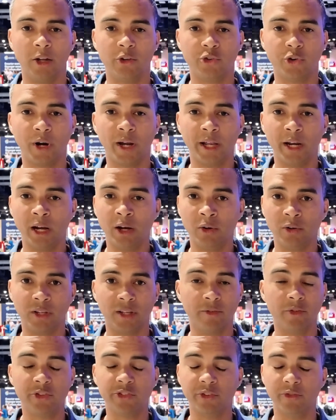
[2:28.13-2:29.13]
Try it out.
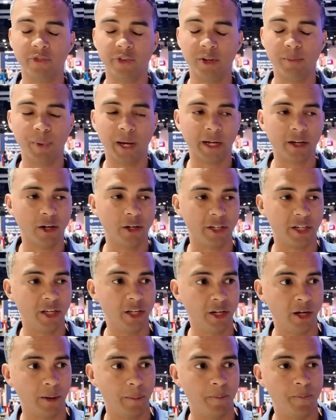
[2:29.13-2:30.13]
Give us some feedback on
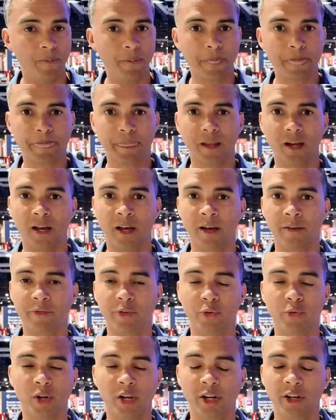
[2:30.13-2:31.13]
GitHub. If
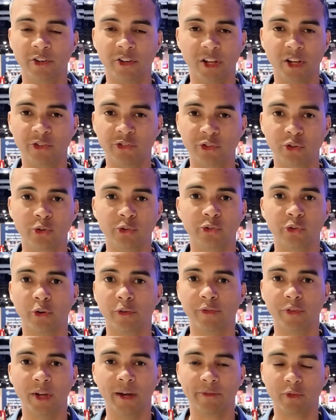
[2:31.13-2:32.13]
you run into issues or
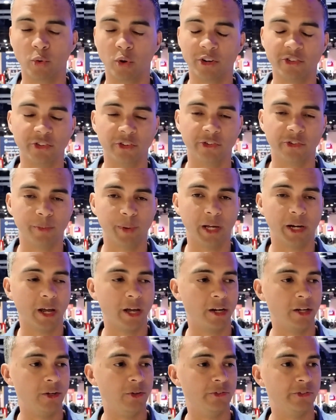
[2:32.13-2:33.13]
if you have questions about how
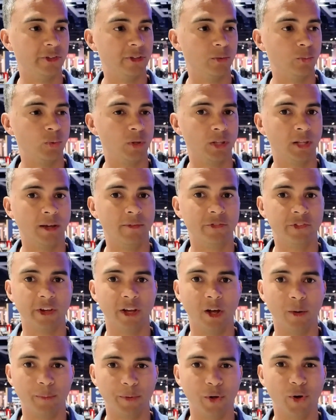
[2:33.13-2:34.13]
to use it, we'd love to
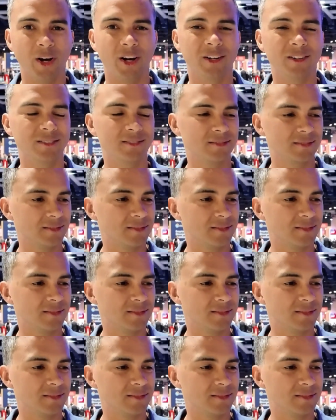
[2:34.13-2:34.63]
help you out.